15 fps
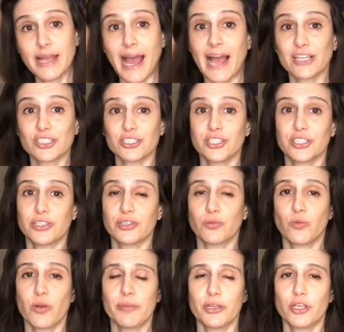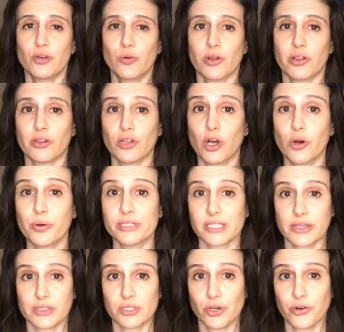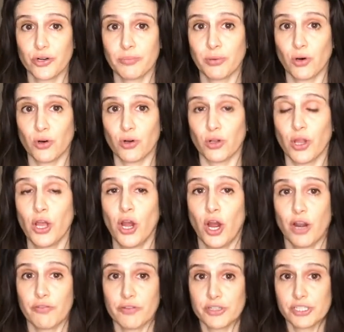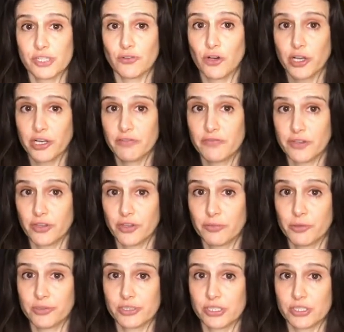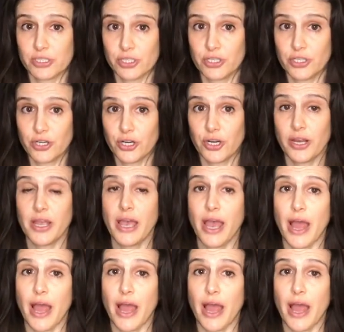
actually the women who are the lowest on the totem pole are first of all going to feel the most insecure,